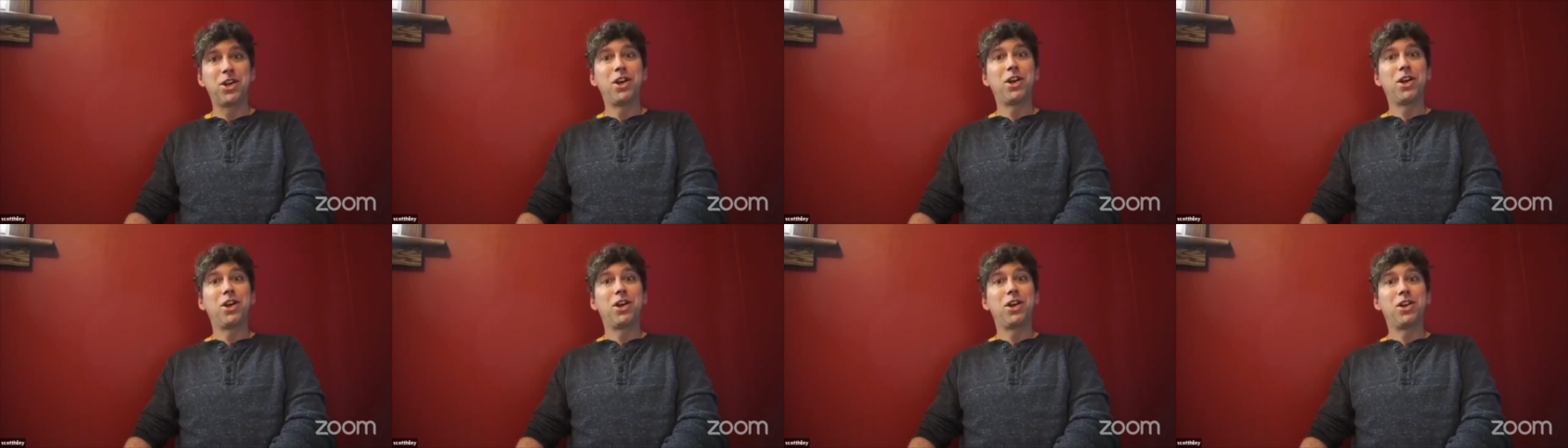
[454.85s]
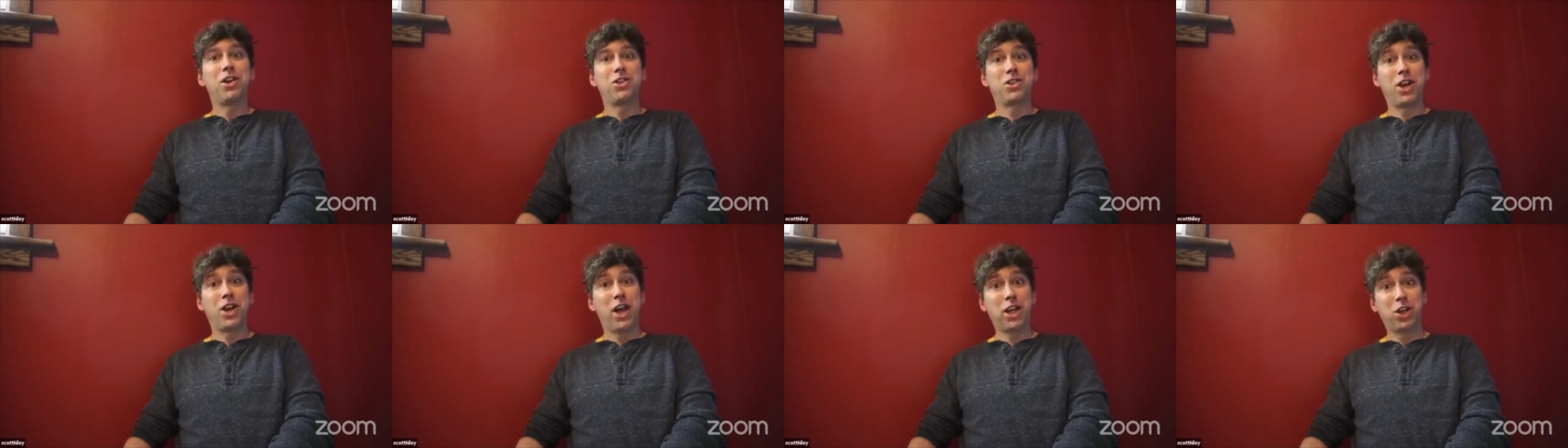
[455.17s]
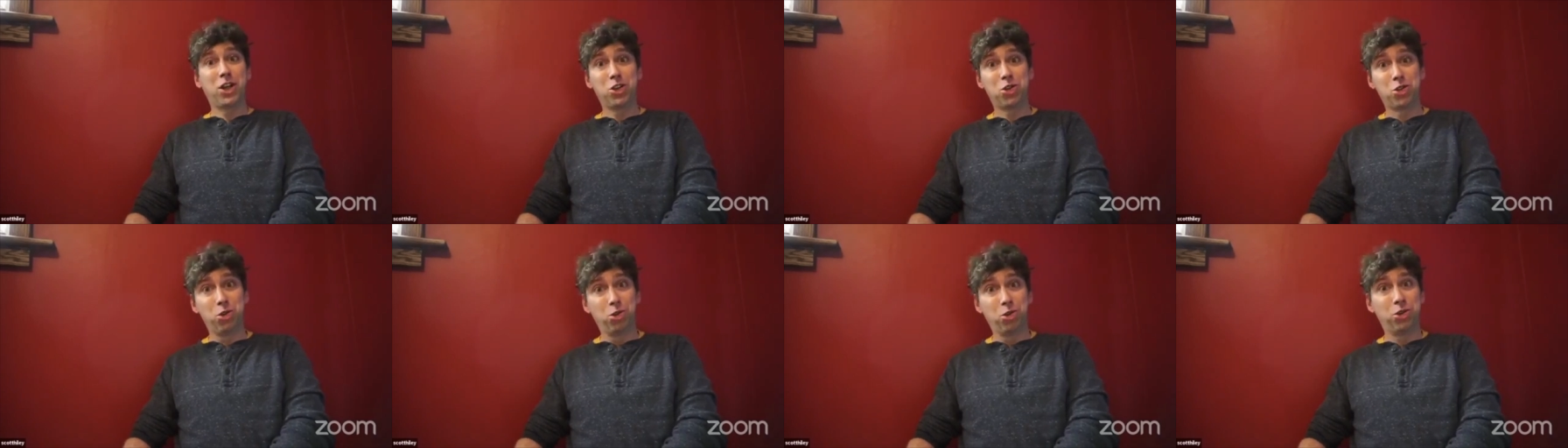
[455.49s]
"Sei
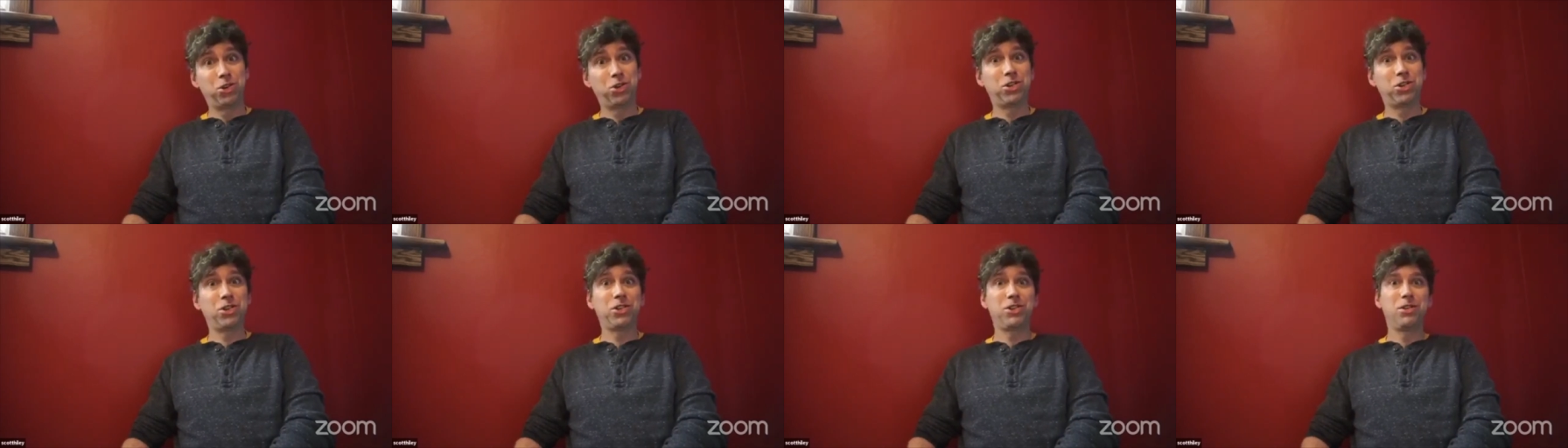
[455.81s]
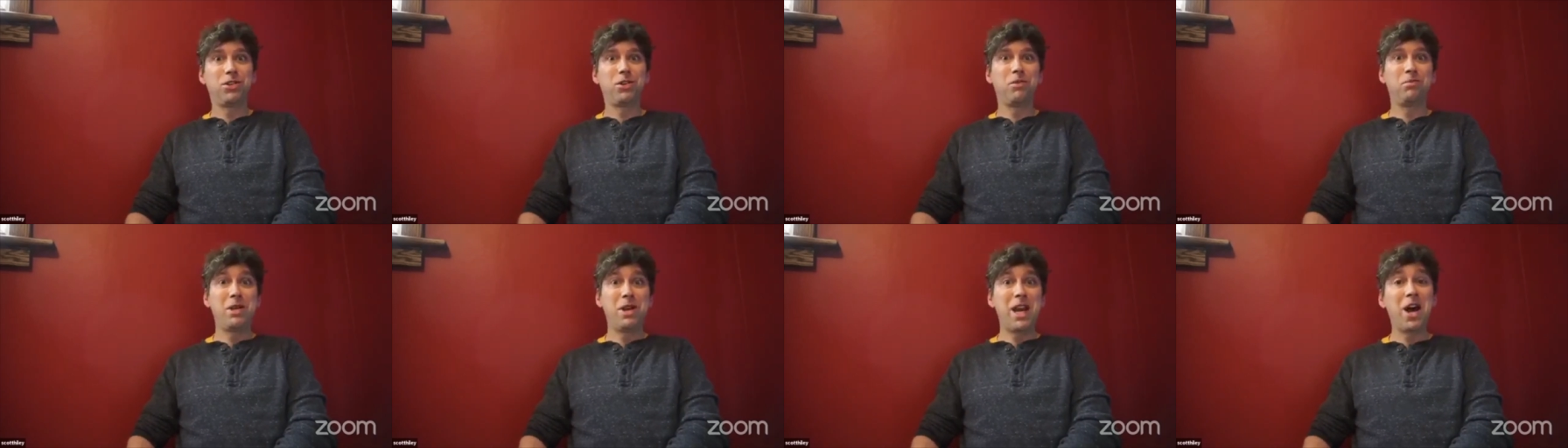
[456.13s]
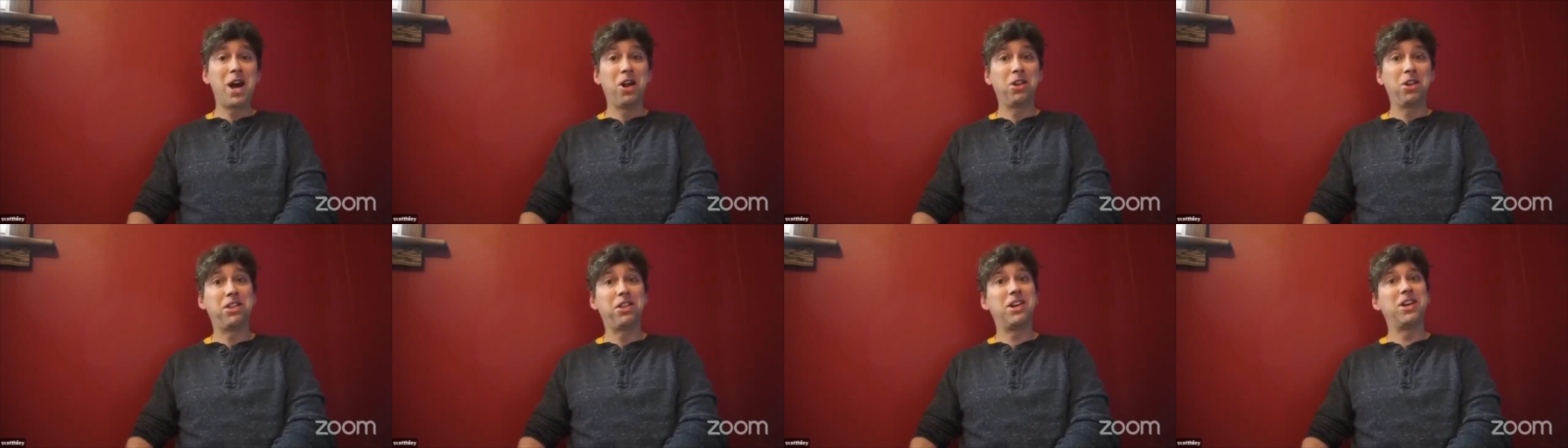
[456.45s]
gesund," be
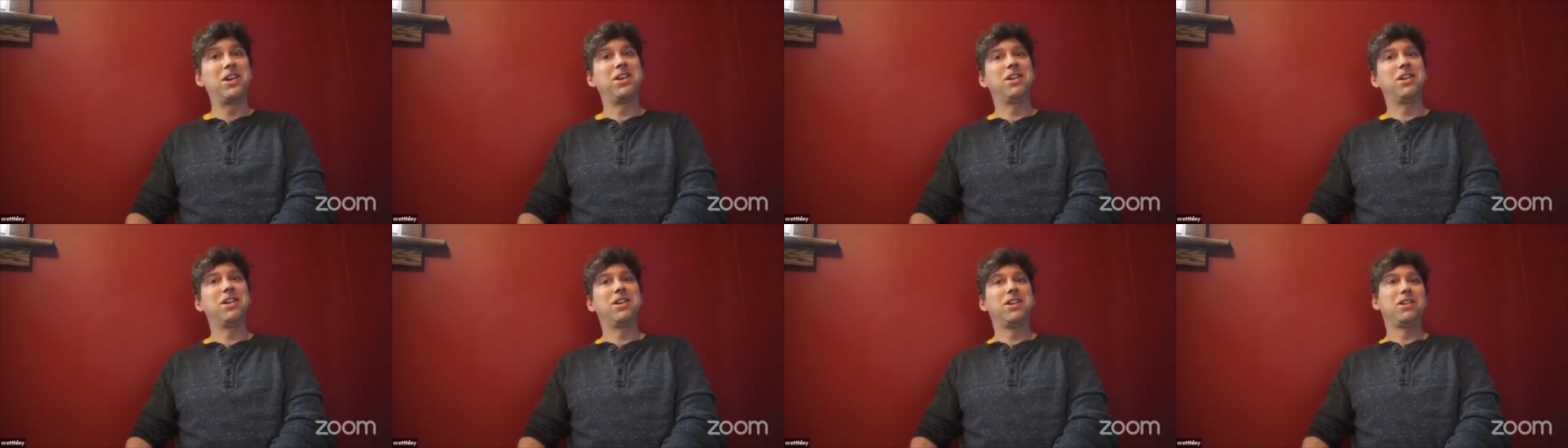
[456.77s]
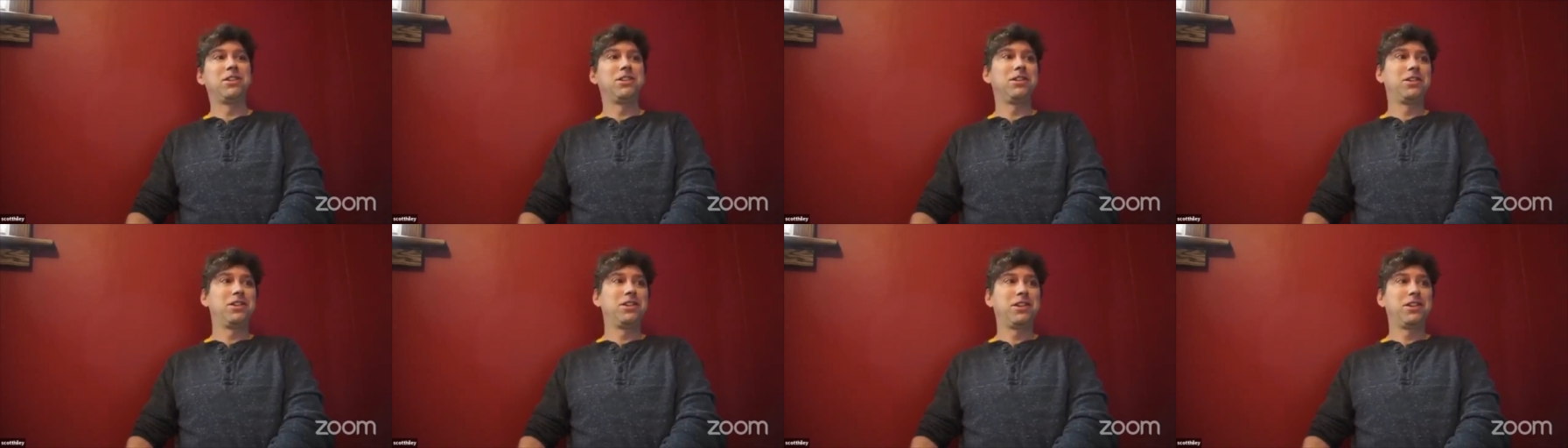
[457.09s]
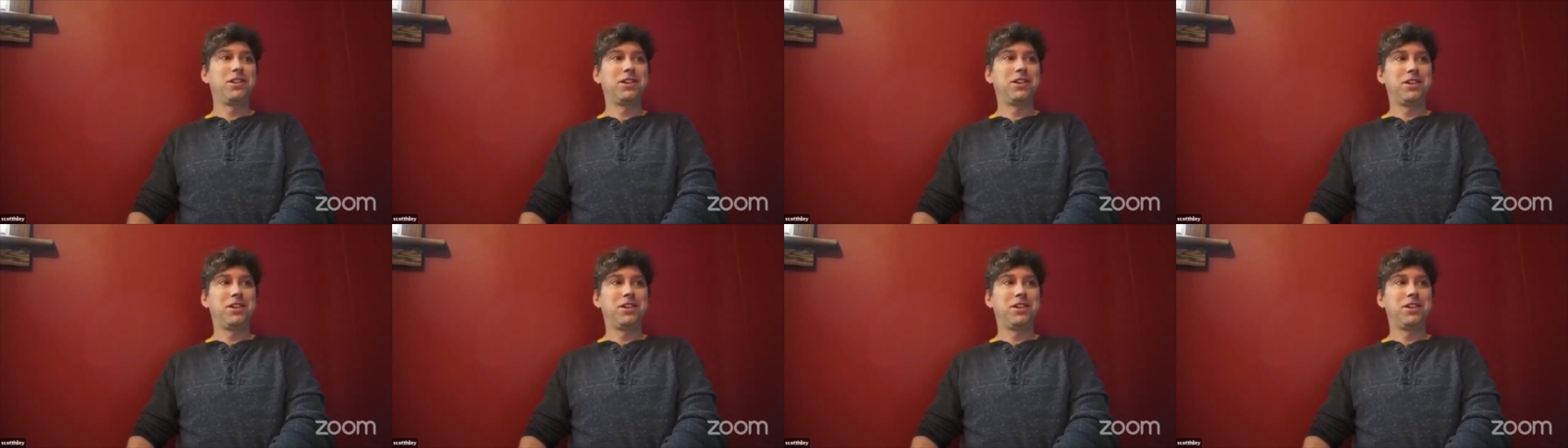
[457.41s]
healthy be